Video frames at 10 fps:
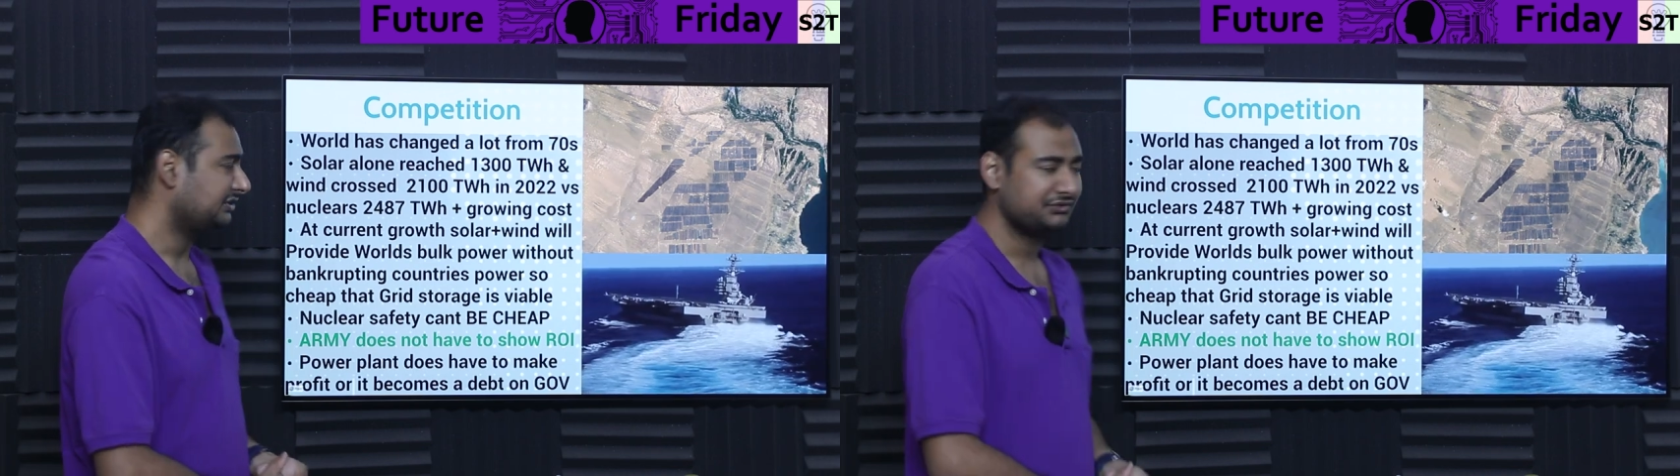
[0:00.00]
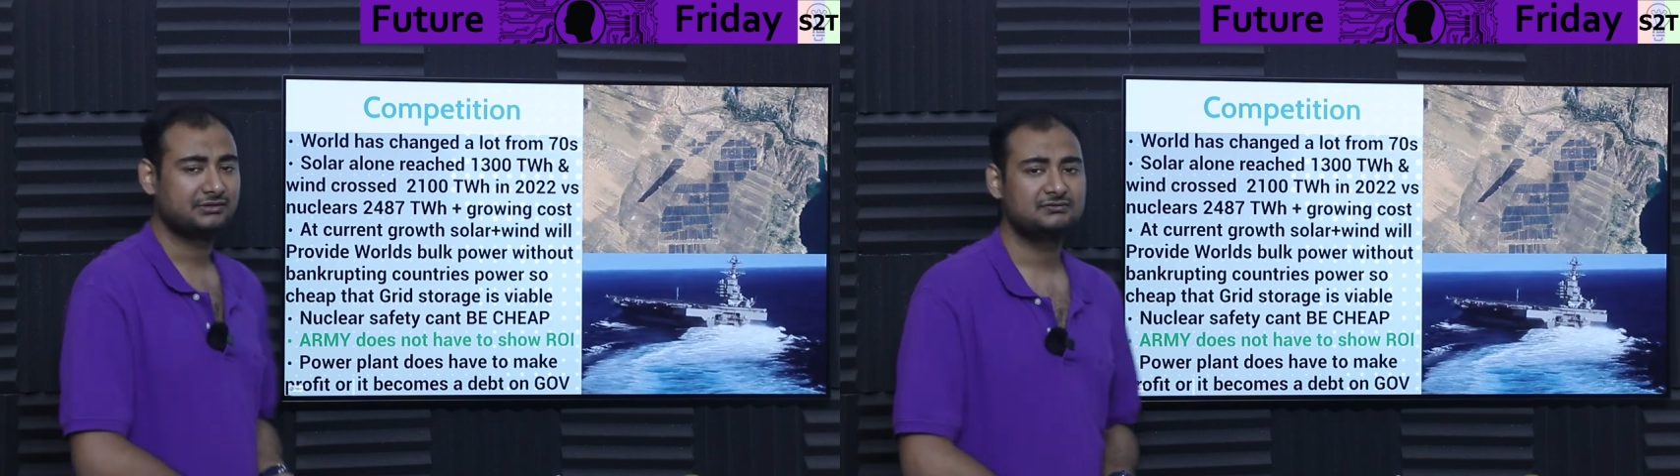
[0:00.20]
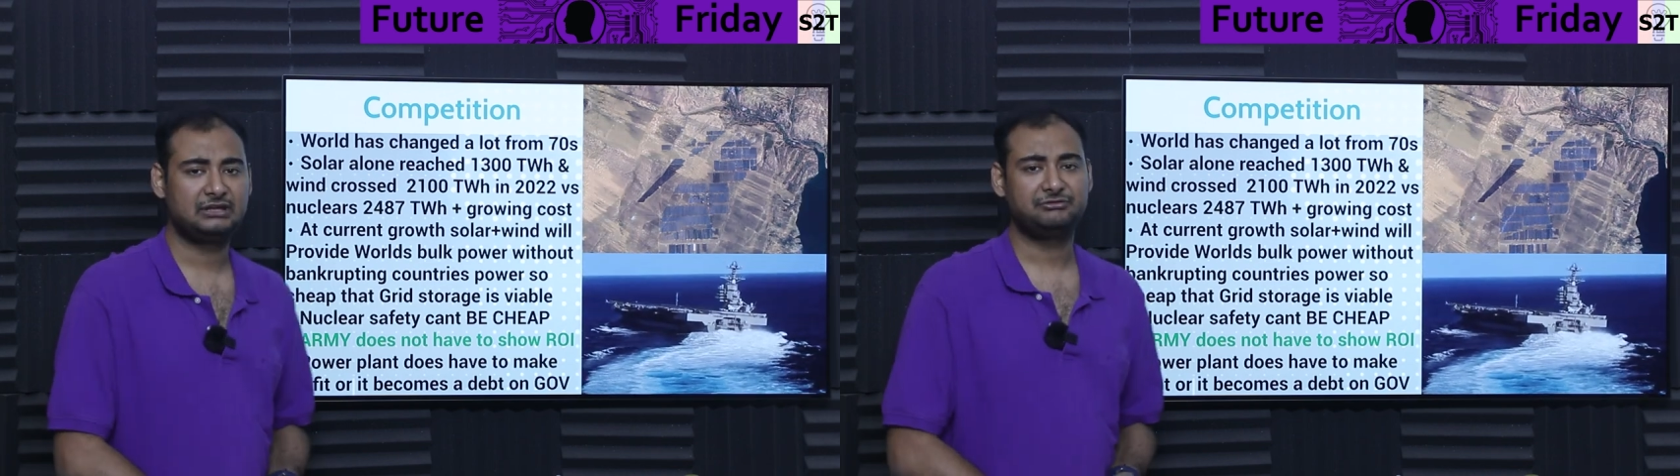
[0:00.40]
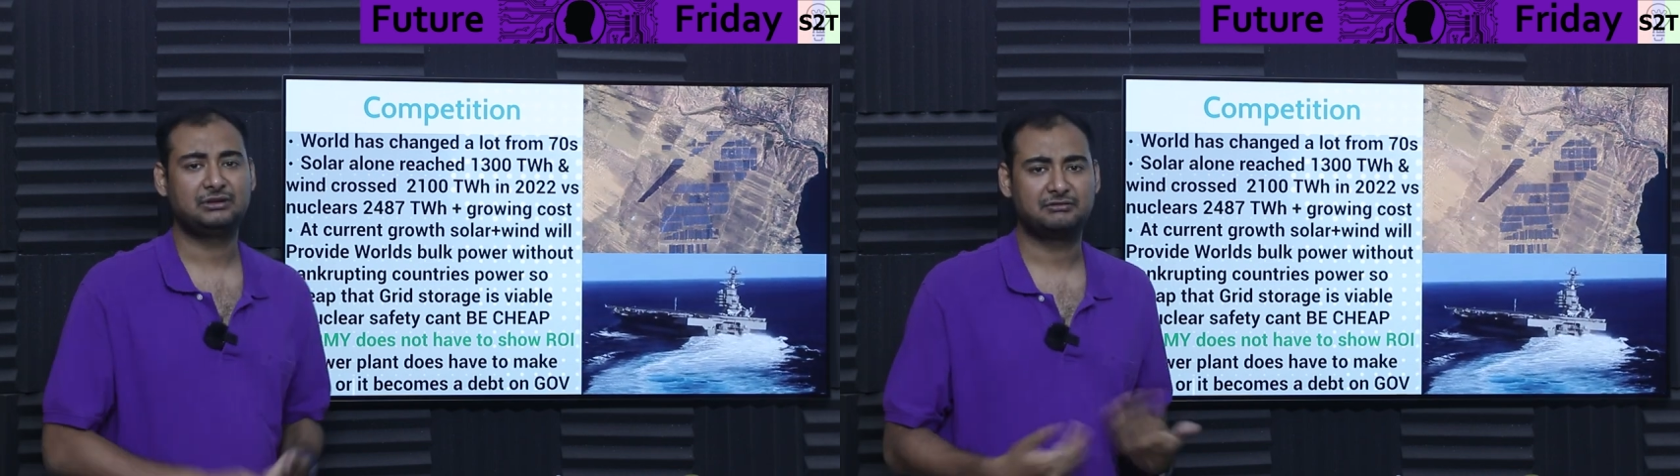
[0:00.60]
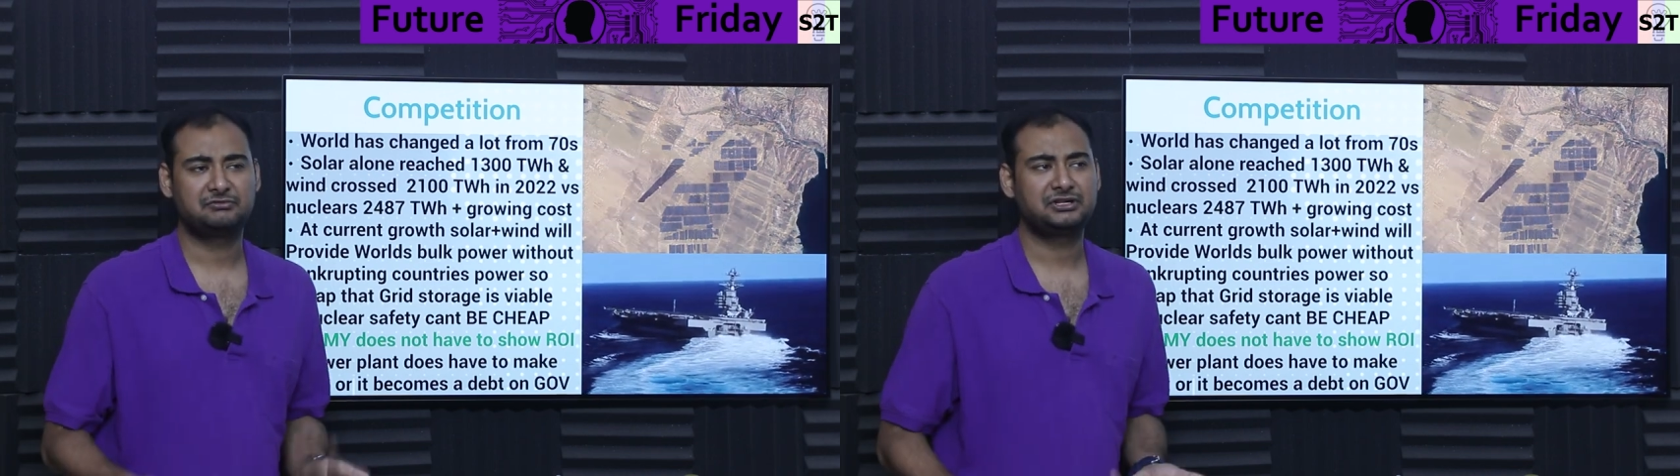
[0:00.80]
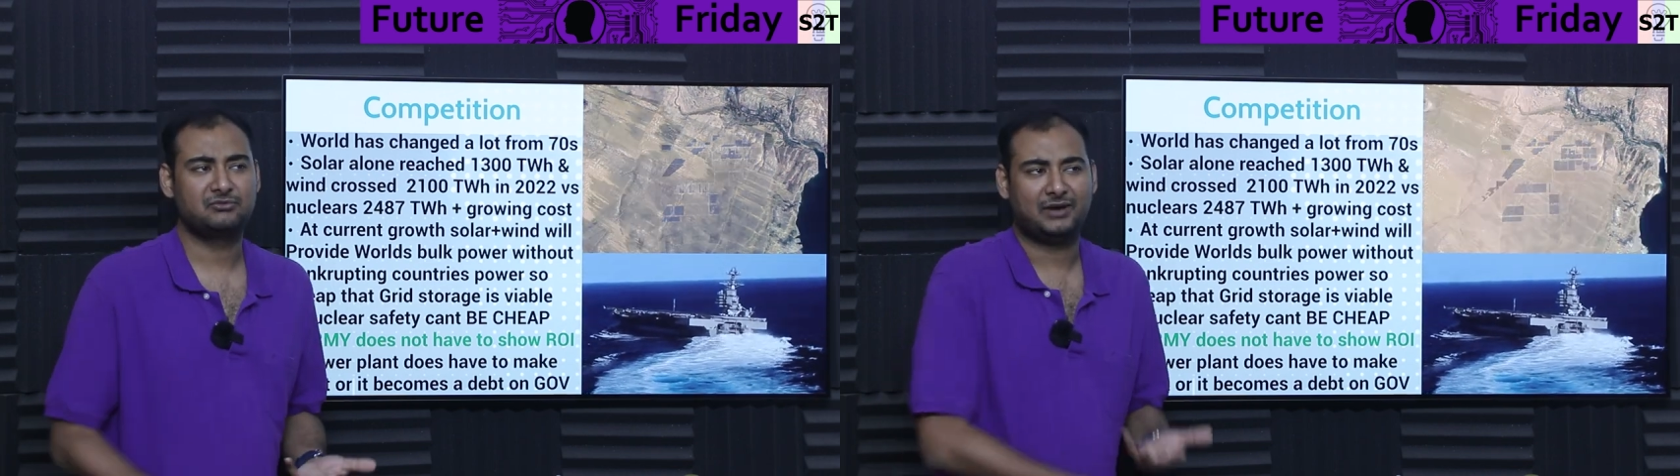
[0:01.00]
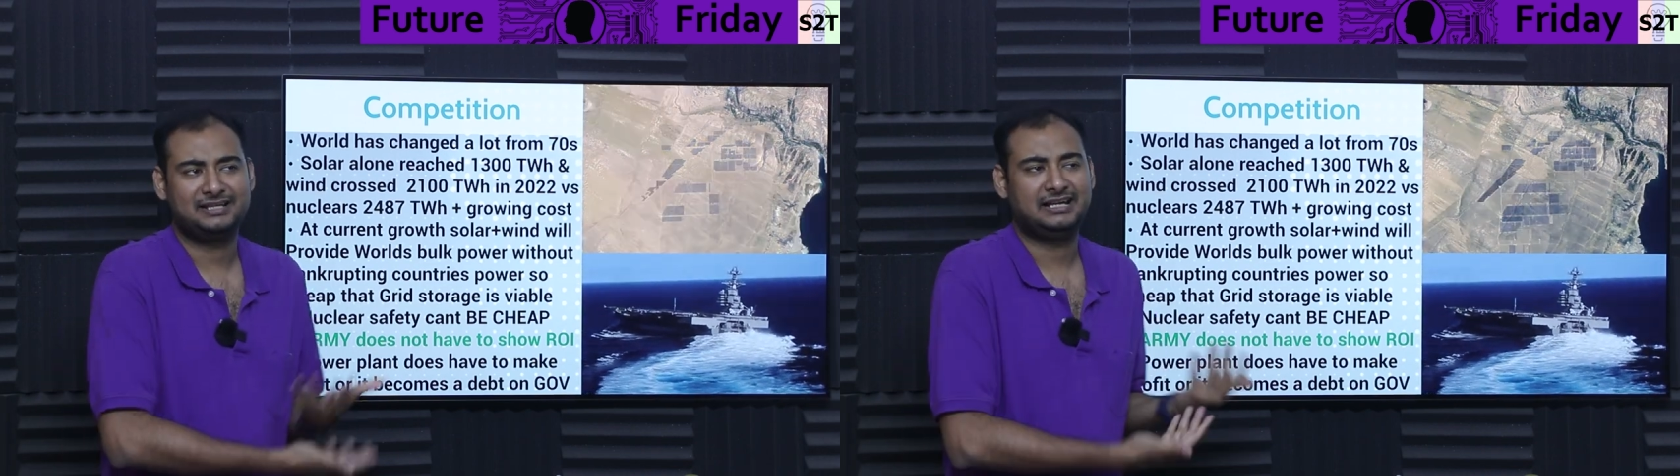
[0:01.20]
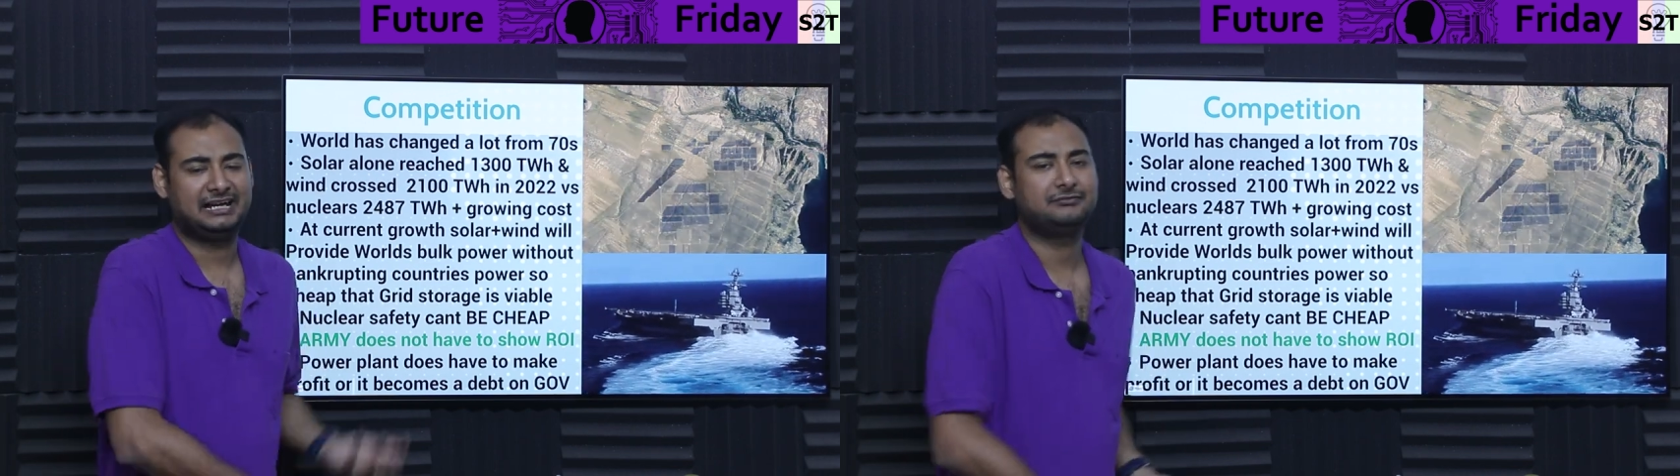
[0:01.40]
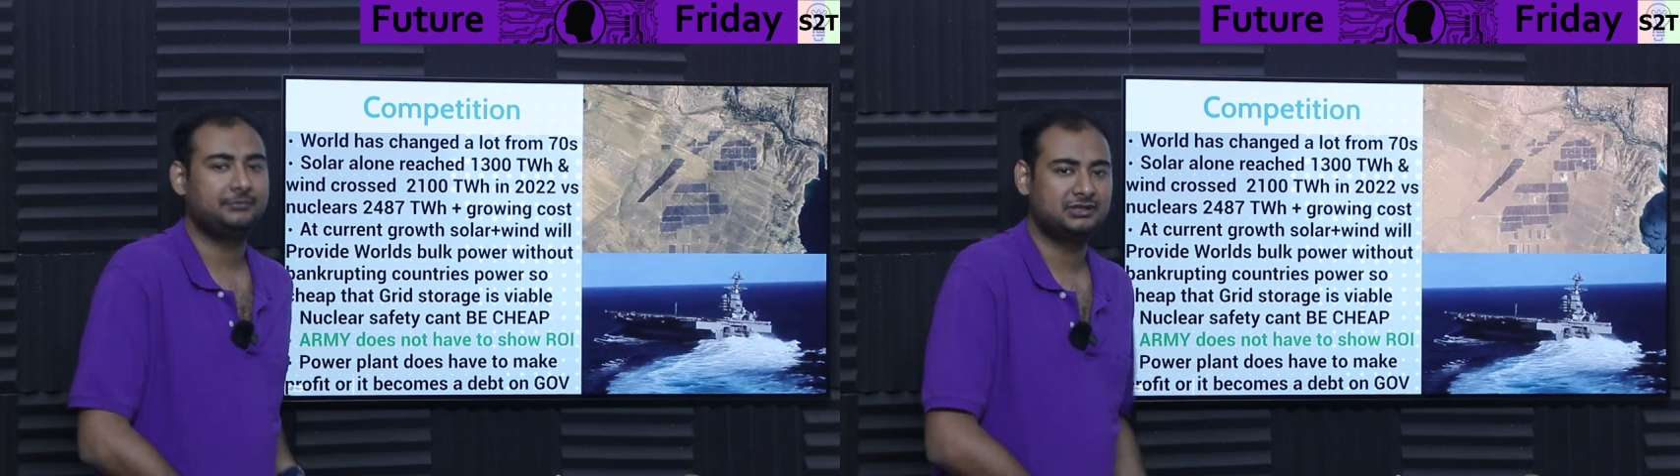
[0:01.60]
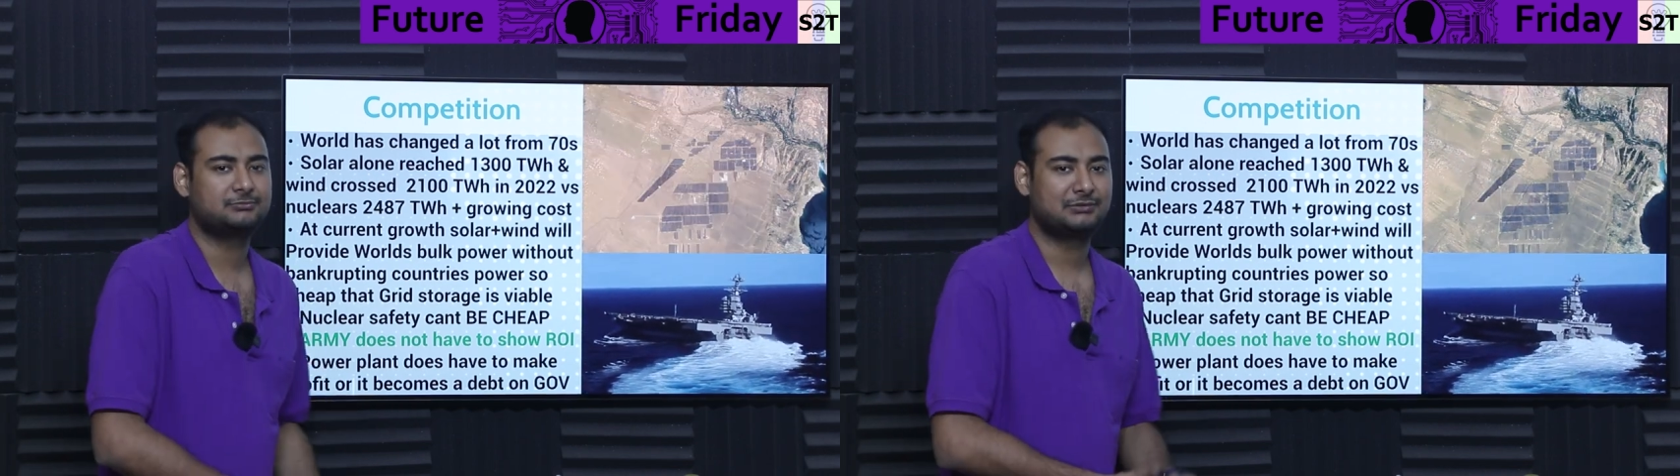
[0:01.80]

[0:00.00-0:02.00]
So if you ever wonder why the heck we built